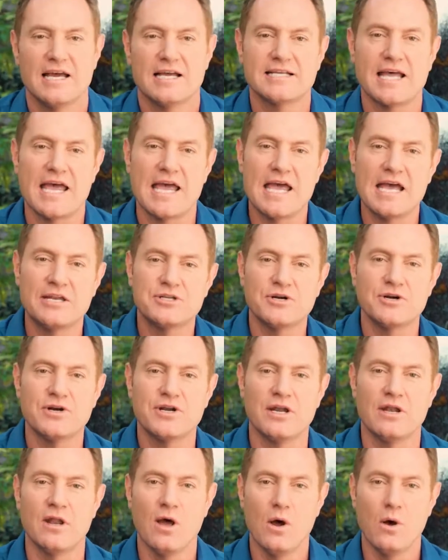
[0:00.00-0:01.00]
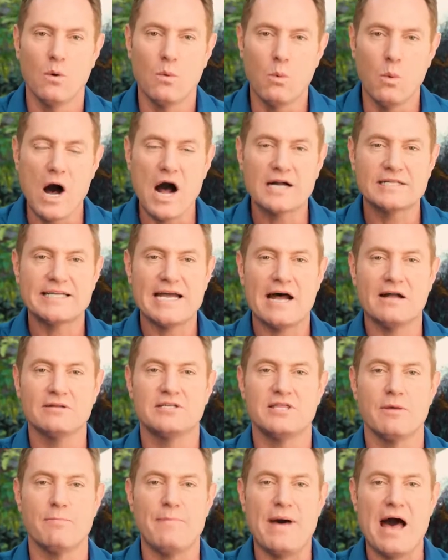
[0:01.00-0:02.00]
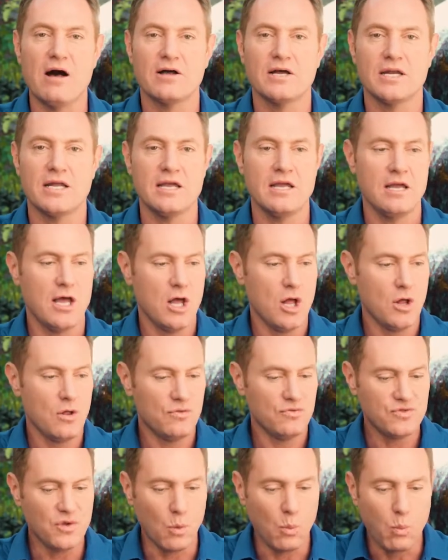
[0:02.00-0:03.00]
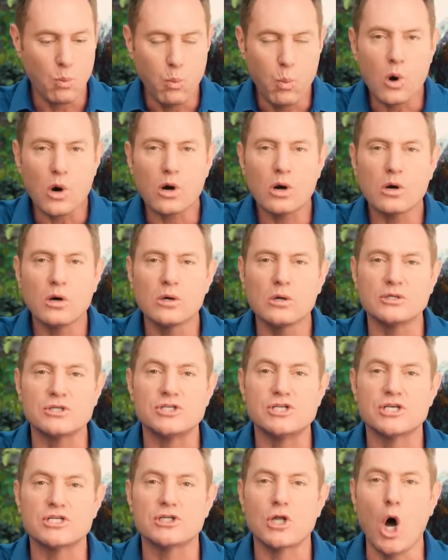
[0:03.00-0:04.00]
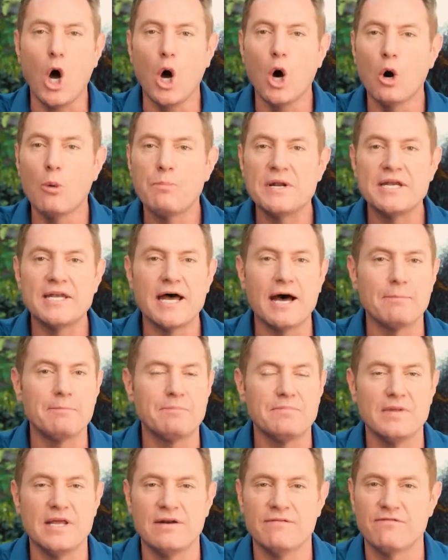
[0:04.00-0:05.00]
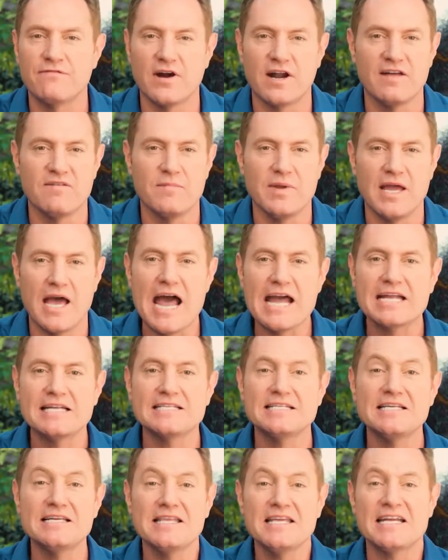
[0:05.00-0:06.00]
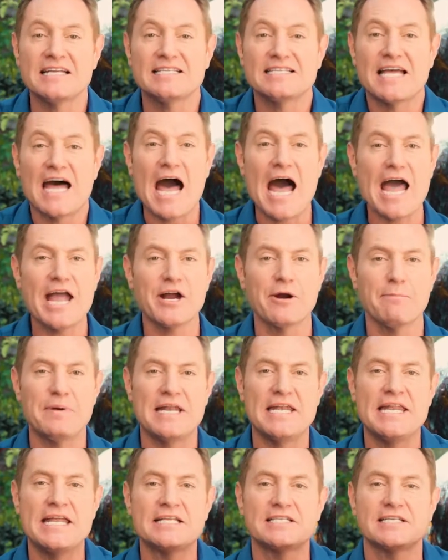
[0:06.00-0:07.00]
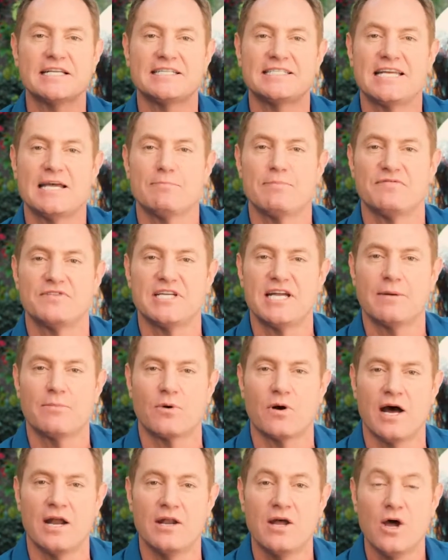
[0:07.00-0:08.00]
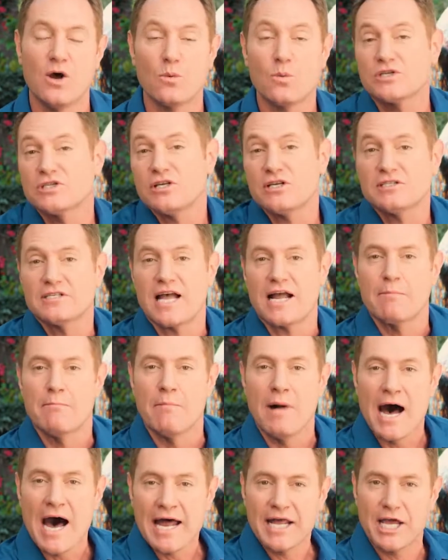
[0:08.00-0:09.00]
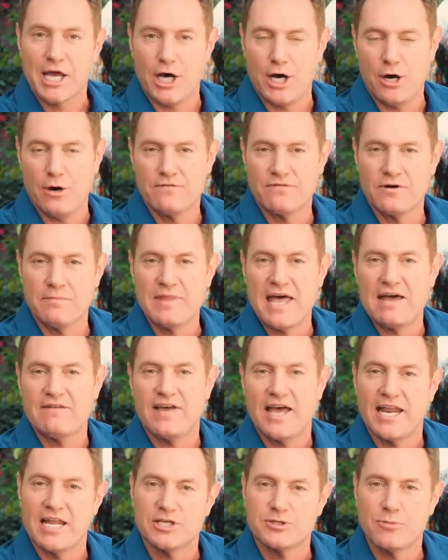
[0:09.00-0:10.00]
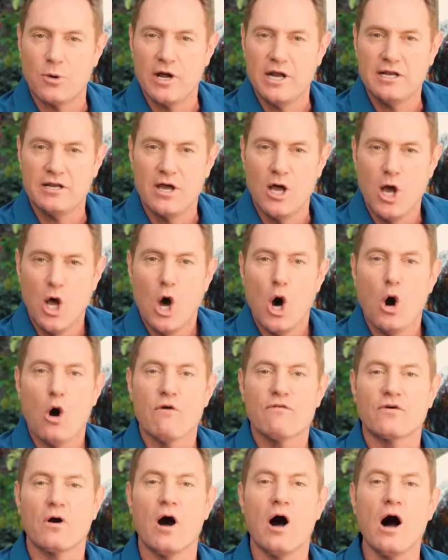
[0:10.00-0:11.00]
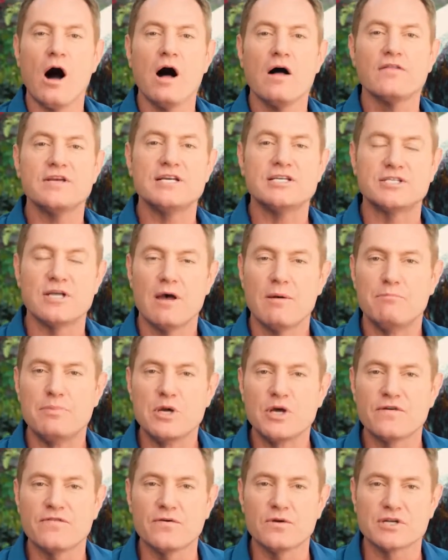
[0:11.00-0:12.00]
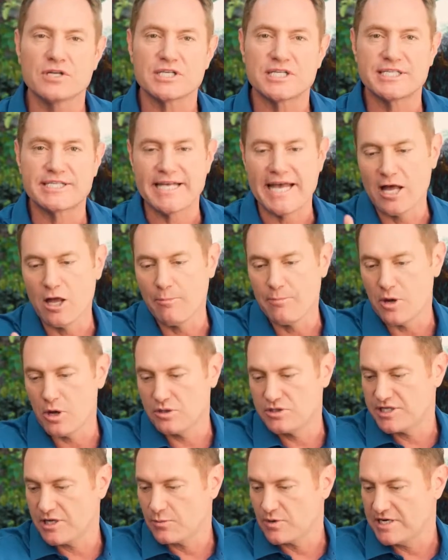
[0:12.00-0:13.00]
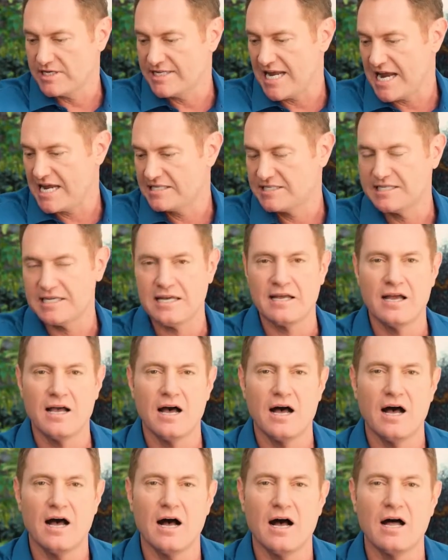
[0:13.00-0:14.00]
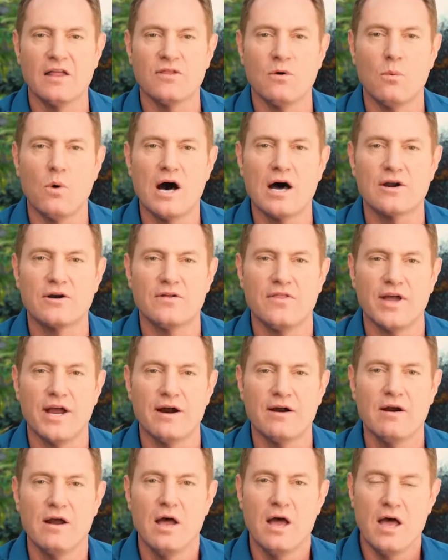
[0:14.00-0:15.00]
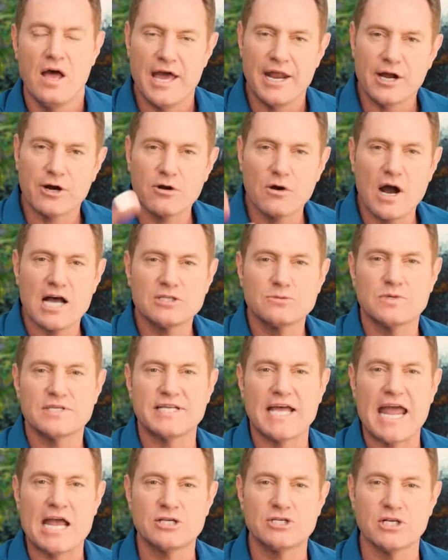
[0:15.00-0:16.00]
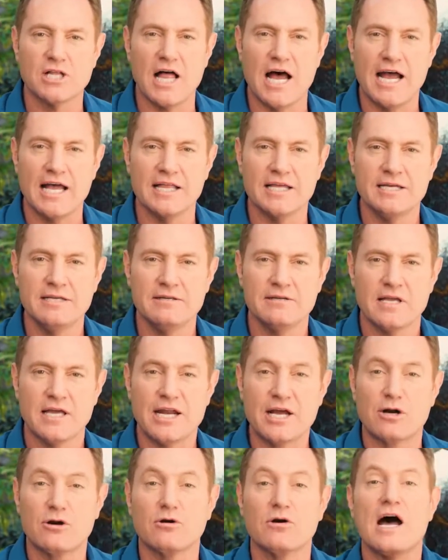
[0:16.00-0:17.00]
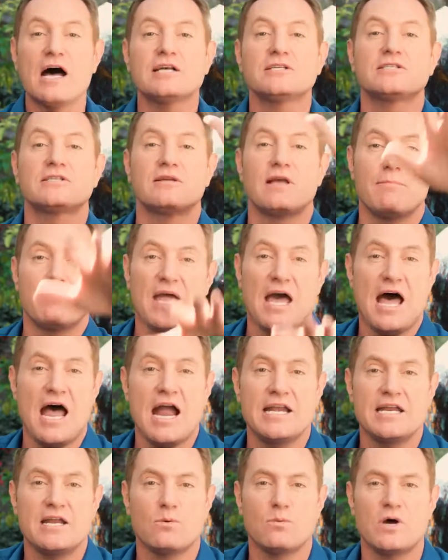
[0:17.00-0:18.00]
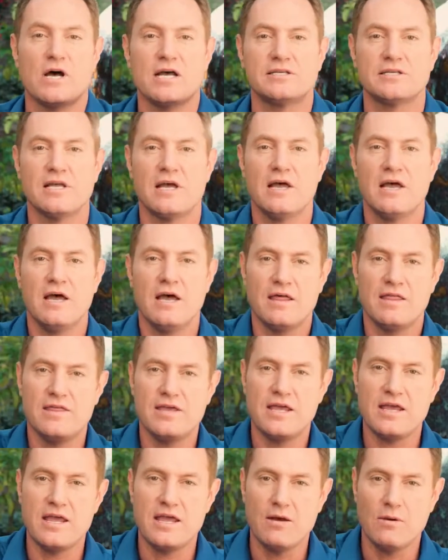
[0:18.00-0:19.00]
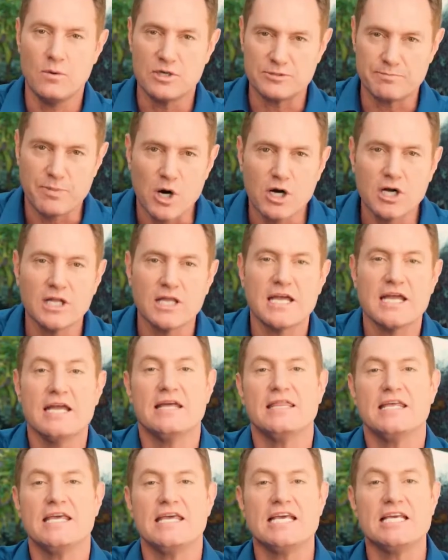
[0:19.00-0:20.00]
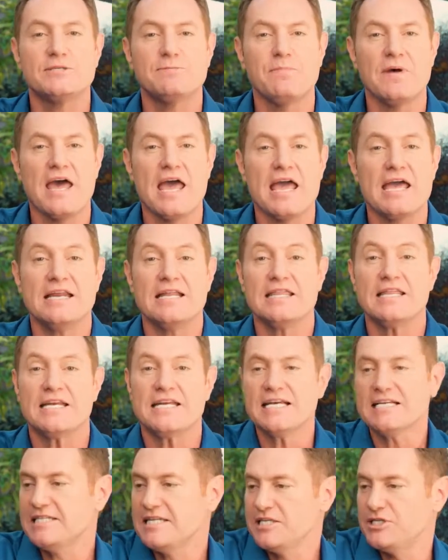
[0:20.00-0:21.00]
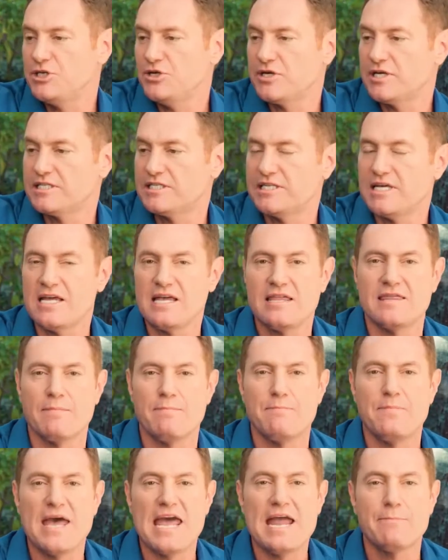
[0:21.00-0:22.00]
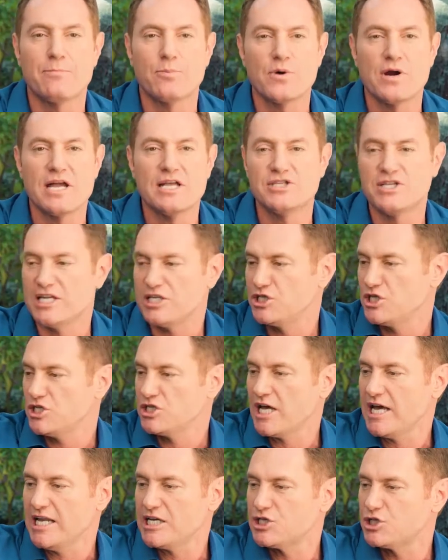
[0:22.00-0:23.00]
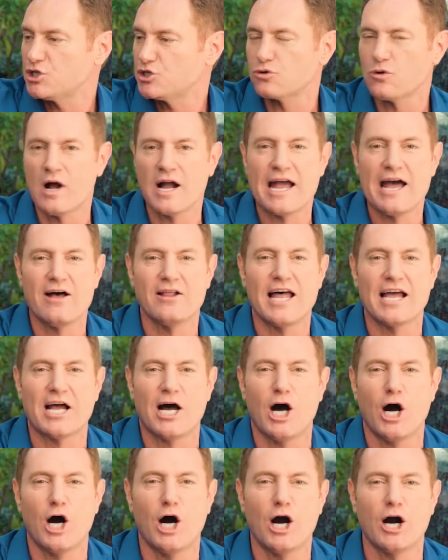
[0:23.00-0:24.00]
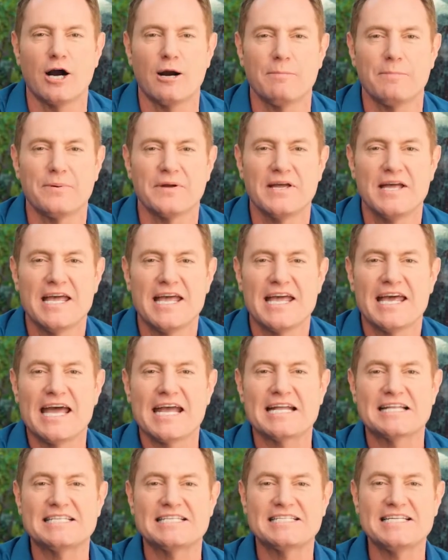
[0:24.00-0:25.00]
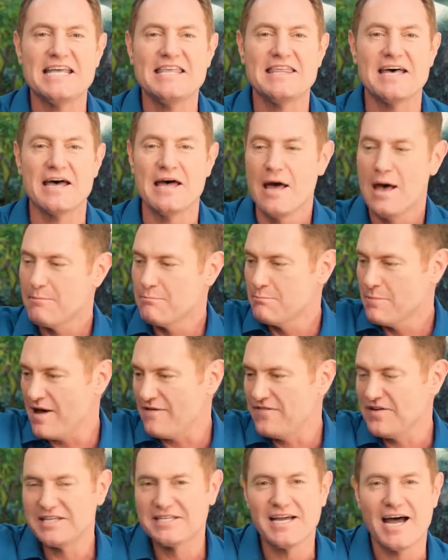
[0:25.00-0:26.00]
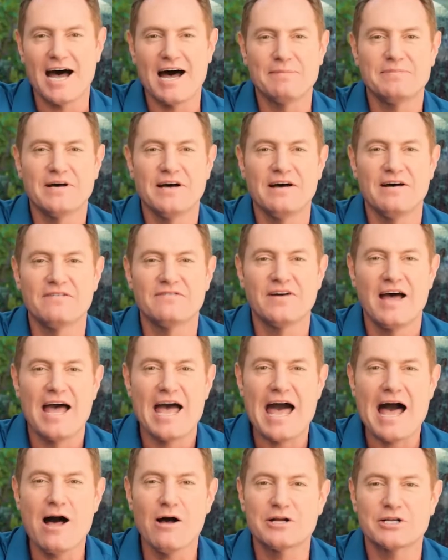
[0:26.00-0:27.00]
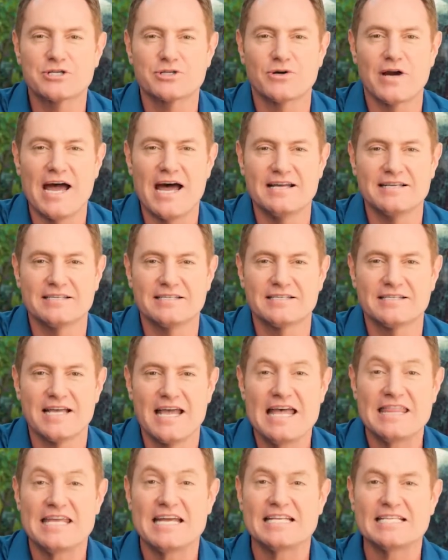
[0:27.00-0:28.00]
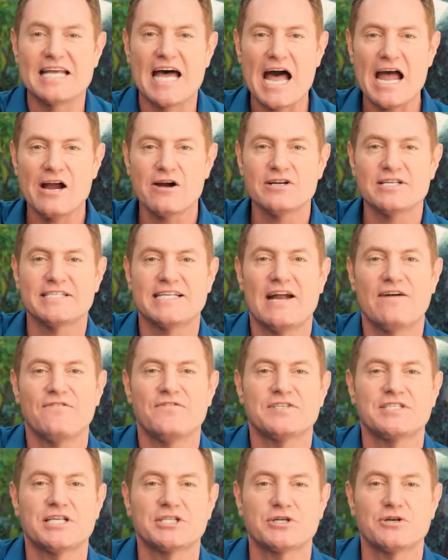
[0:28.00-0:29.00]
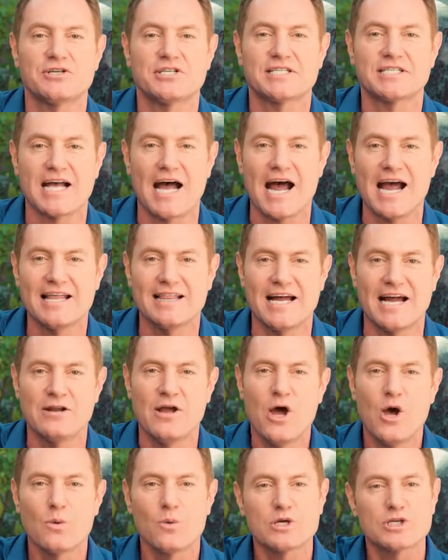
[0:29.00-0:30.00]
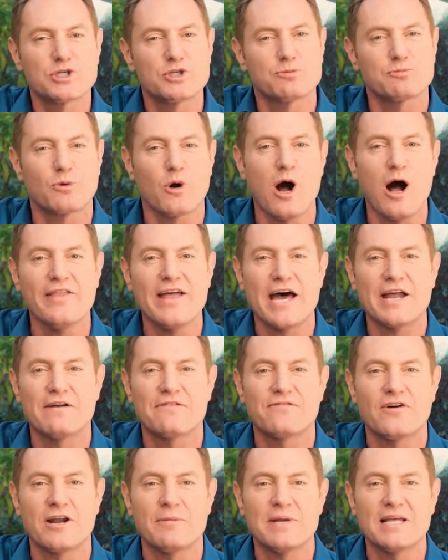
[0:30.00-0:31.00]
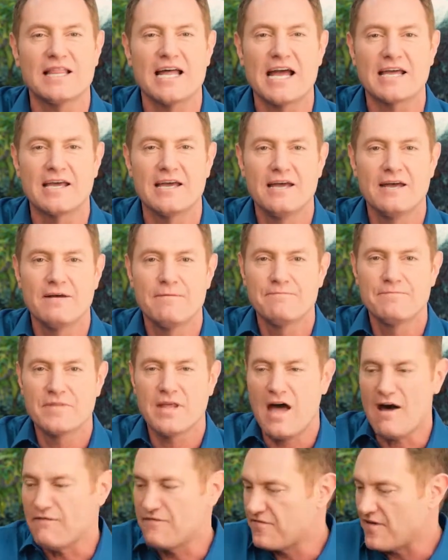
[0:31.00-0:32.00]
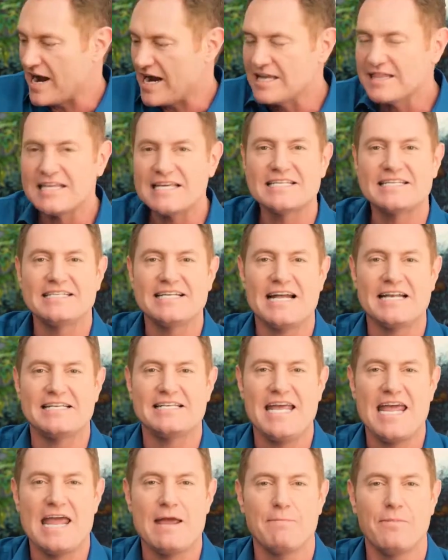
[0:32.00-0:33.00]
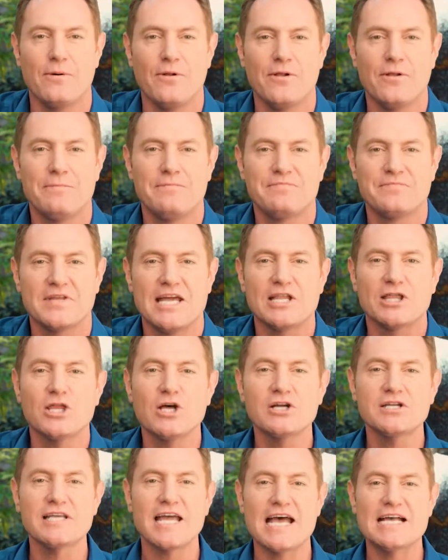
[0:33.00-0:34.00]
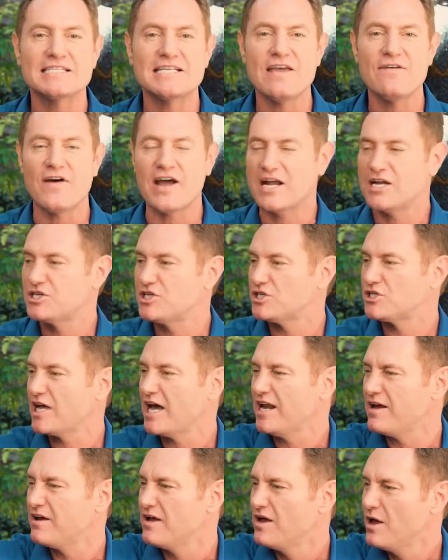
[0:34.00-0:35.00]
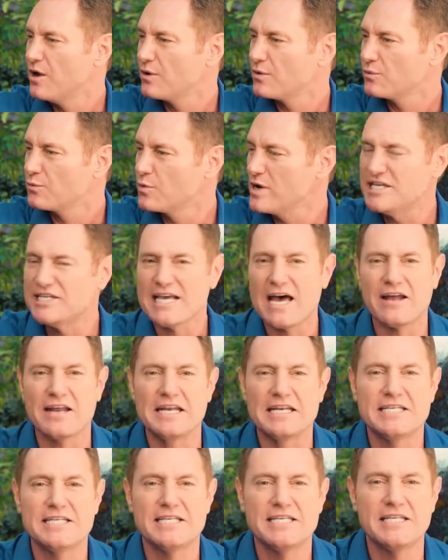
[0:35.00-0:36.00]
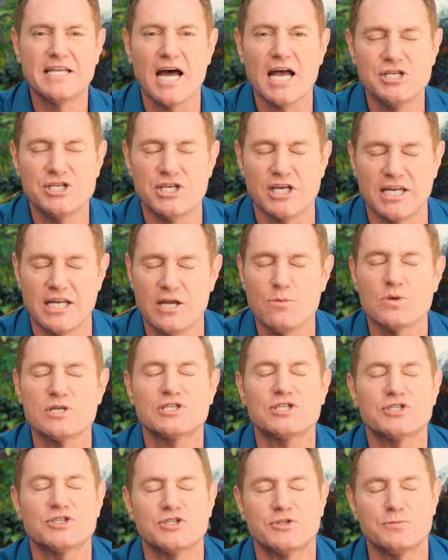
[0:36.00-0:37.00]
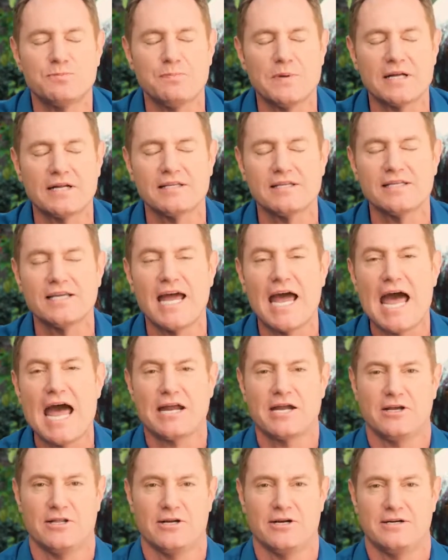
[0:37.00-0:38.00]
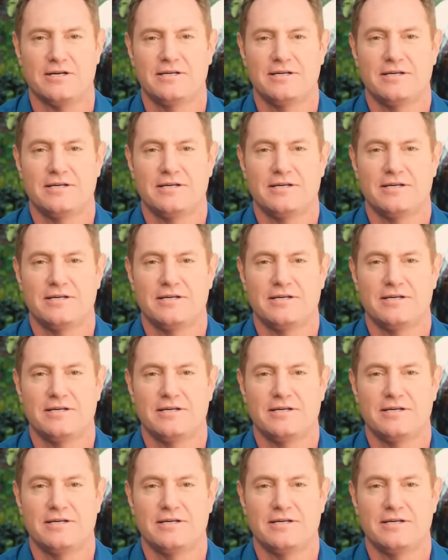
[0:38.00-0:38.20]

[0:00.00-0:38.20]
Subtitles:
As I entered and walked out to the balcony, the world just opened up in front of me. I could see the entire peninsula tip of Tiburon, which looks like Monaco from that vantage point, over all these beautiful sailboats that were dancing on the water there. And across was Angel Island, and across behind it was Berkeley and the East Bay, and in the distance you could see the Bay Bridge that just kind of strung out like a harp. And I could see the muffin top of Alcatraz, and the entire San Francisco skyline was sprawled out in front of me like a finely set table. It looked as if I could just kind of reach out and touch it. It was spectacular.